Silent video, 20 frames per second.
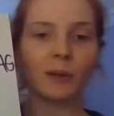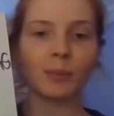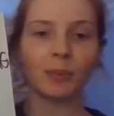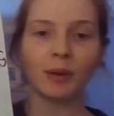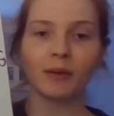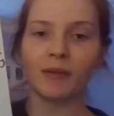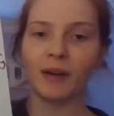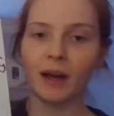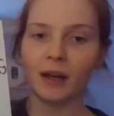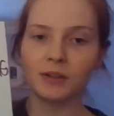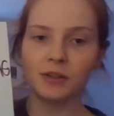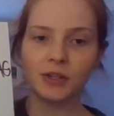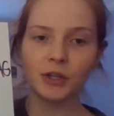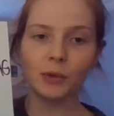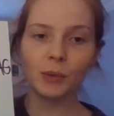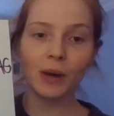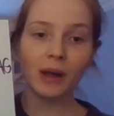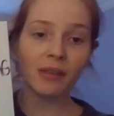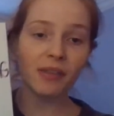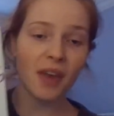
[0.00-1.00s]
what it provides
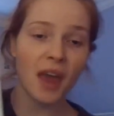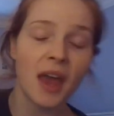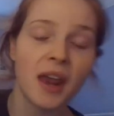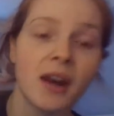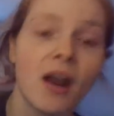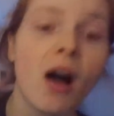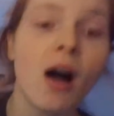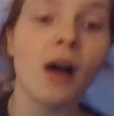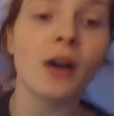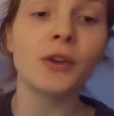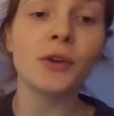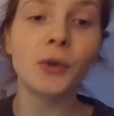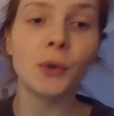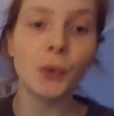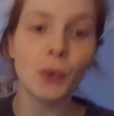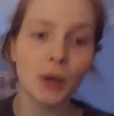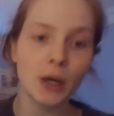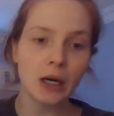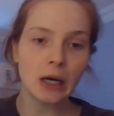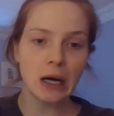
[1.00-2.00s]
you with and on
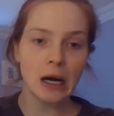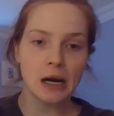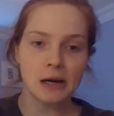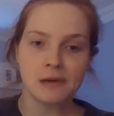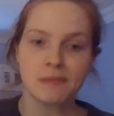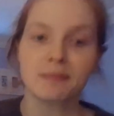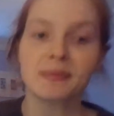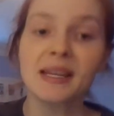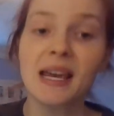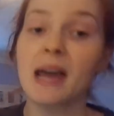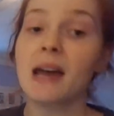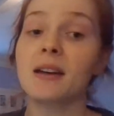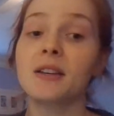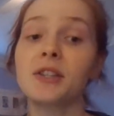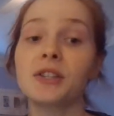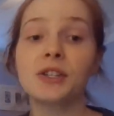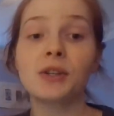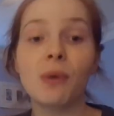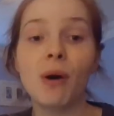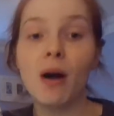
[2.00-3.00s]
your um,
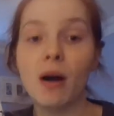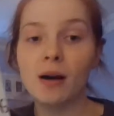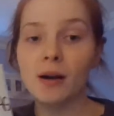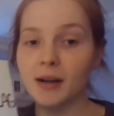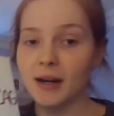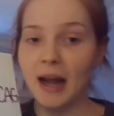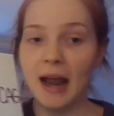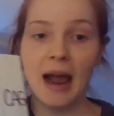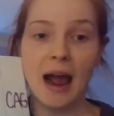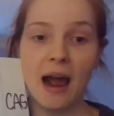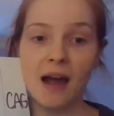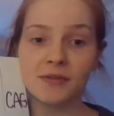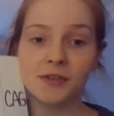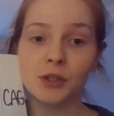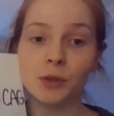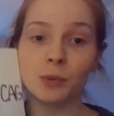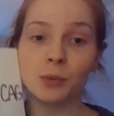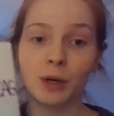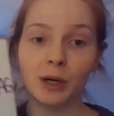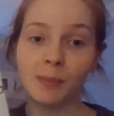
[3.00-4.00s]
test you are going to have
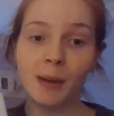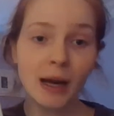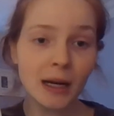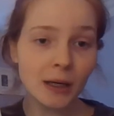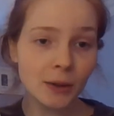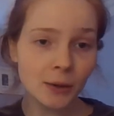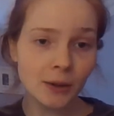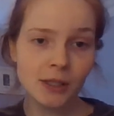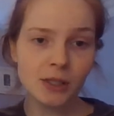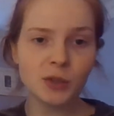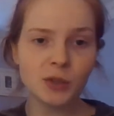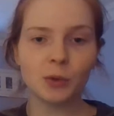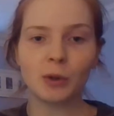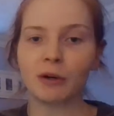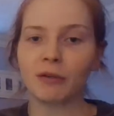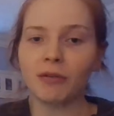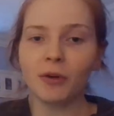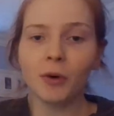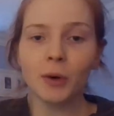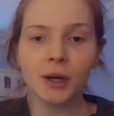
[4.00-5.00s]
to work backwards,
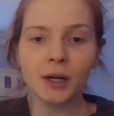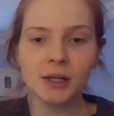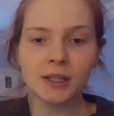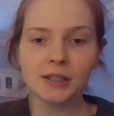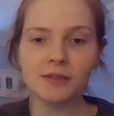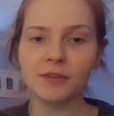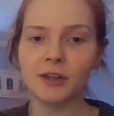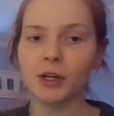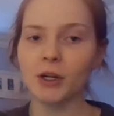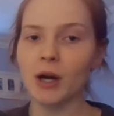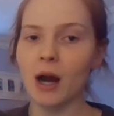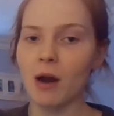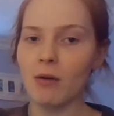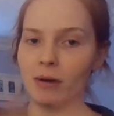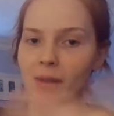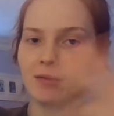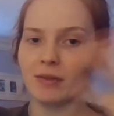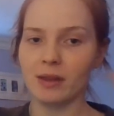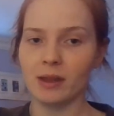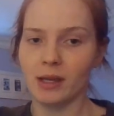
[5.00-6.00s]
work forwards, figure out
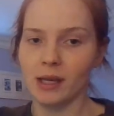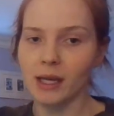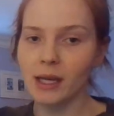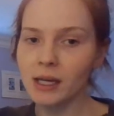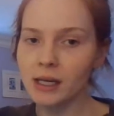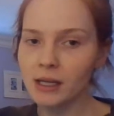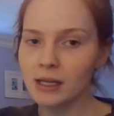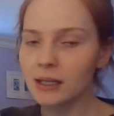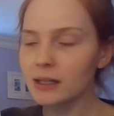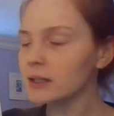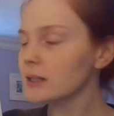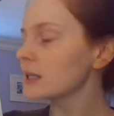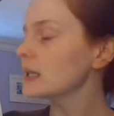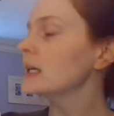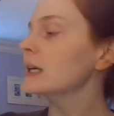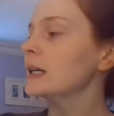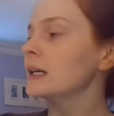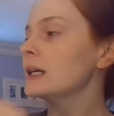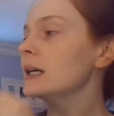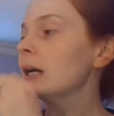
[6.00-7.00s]
what everything is.
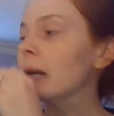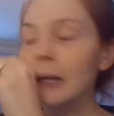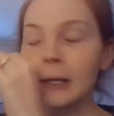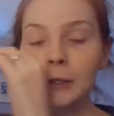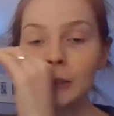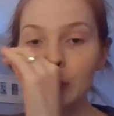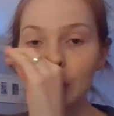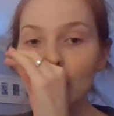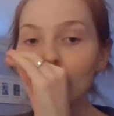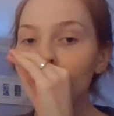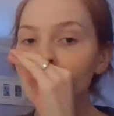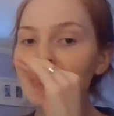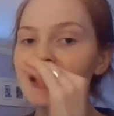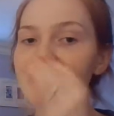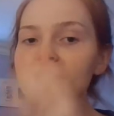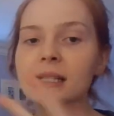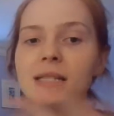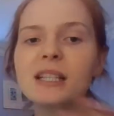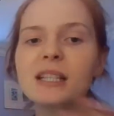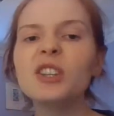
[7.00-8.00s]
And so I
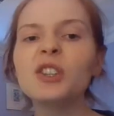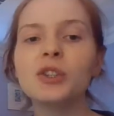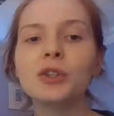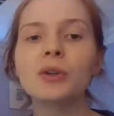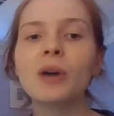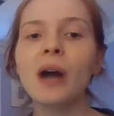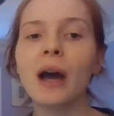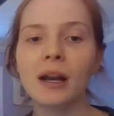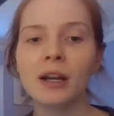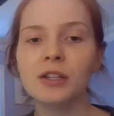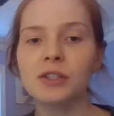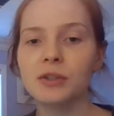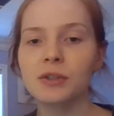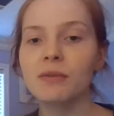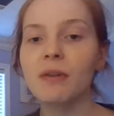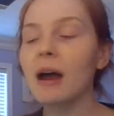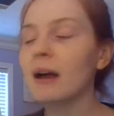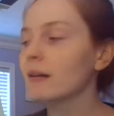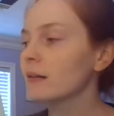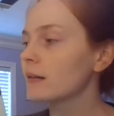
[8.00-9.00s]
wanted to teach you how to do
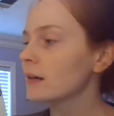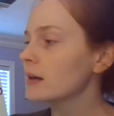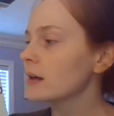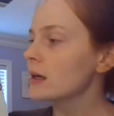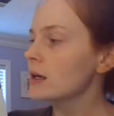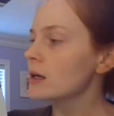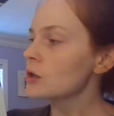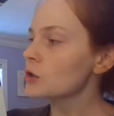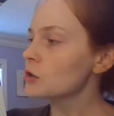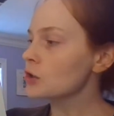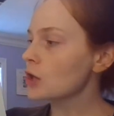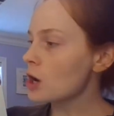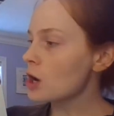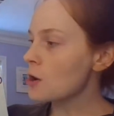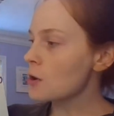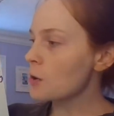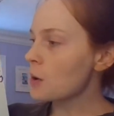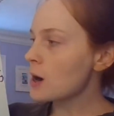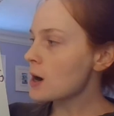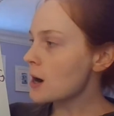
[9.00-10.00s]
that.
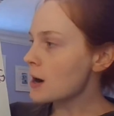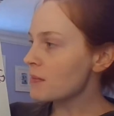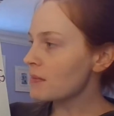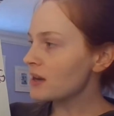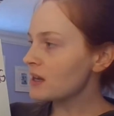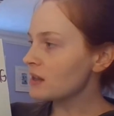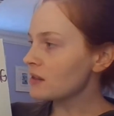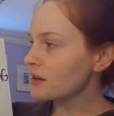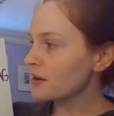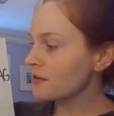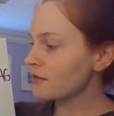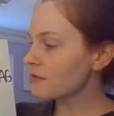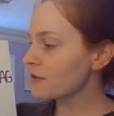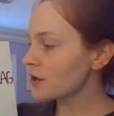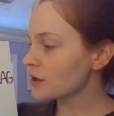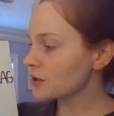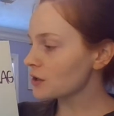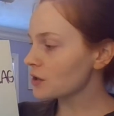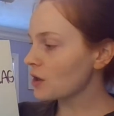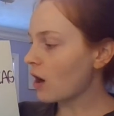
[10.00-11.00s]
So um, in the
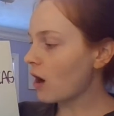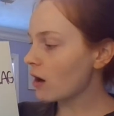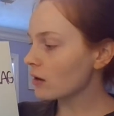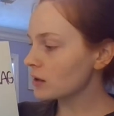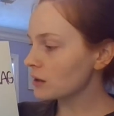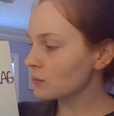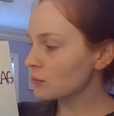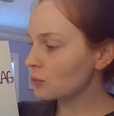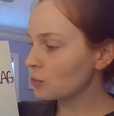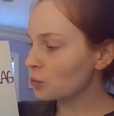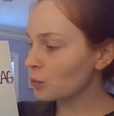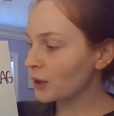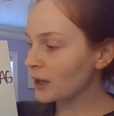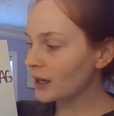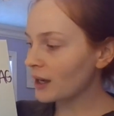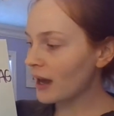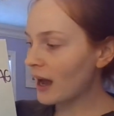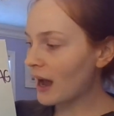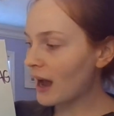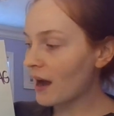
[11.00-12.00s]
first column,
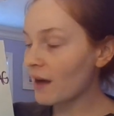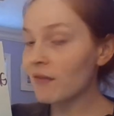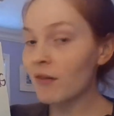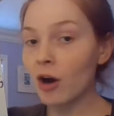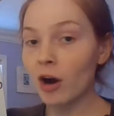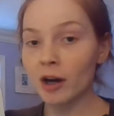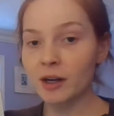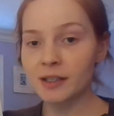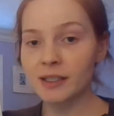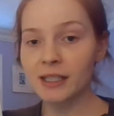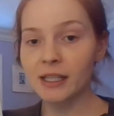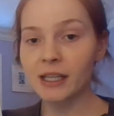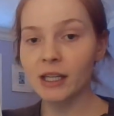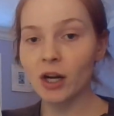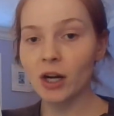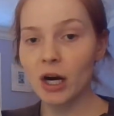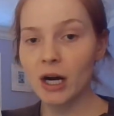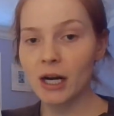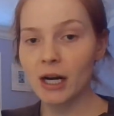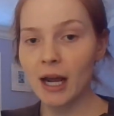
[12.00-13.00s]
we have our
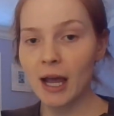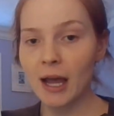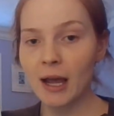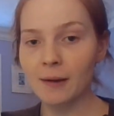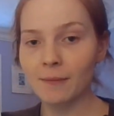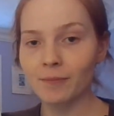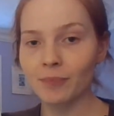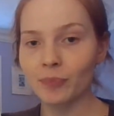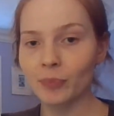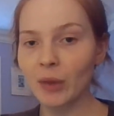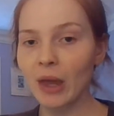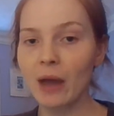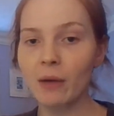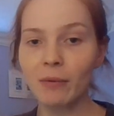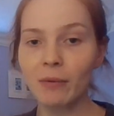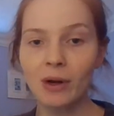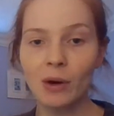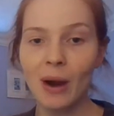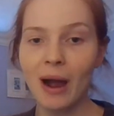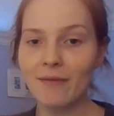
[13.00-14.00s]
tRNA. Okay,
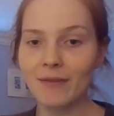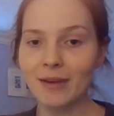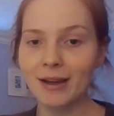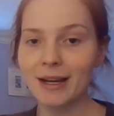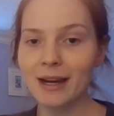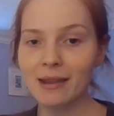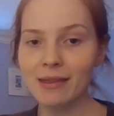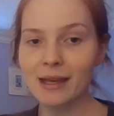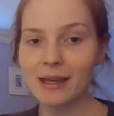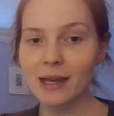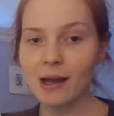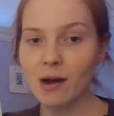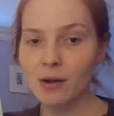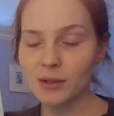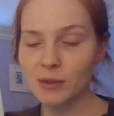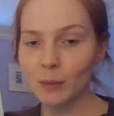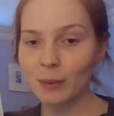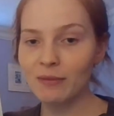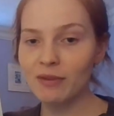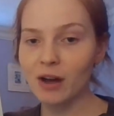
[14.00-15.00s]
we don't have anything
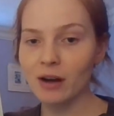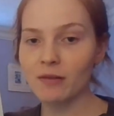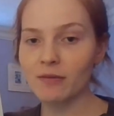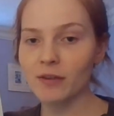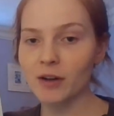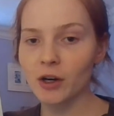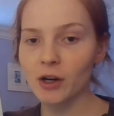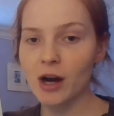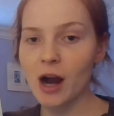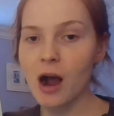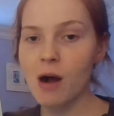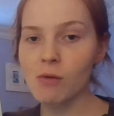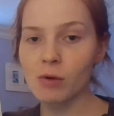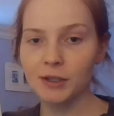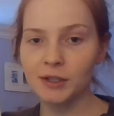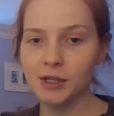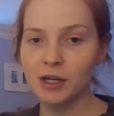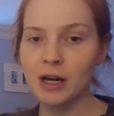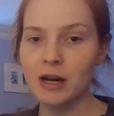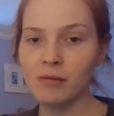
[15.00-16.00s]
else, and we've got to figure out
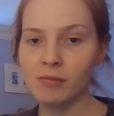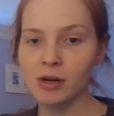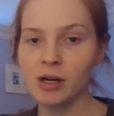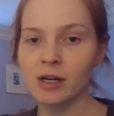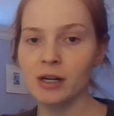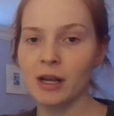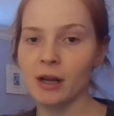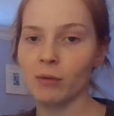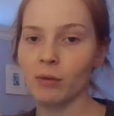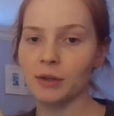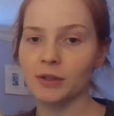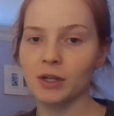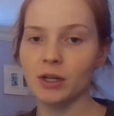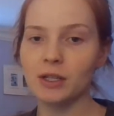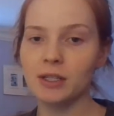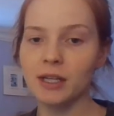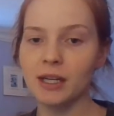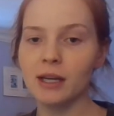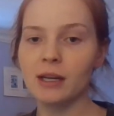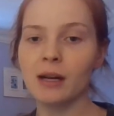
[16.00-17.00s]
what's our mRNA, what's
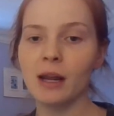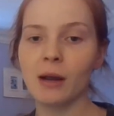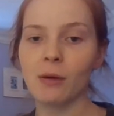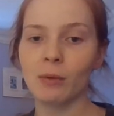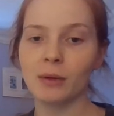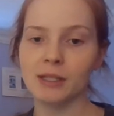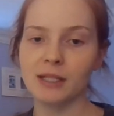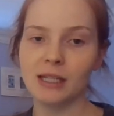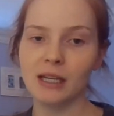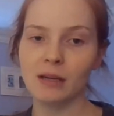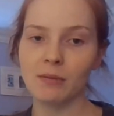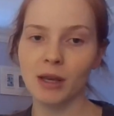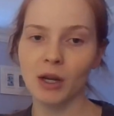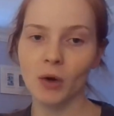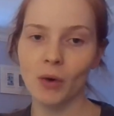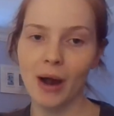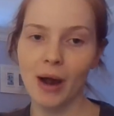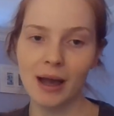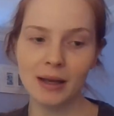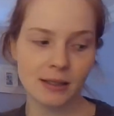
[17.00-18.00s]
our DNA, what's the
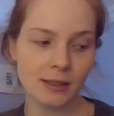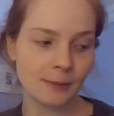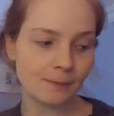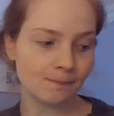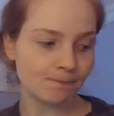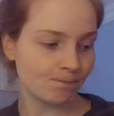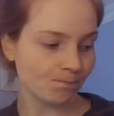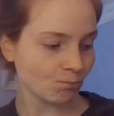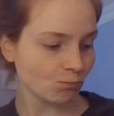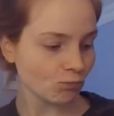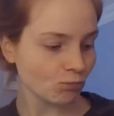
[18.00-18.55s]
amino acid.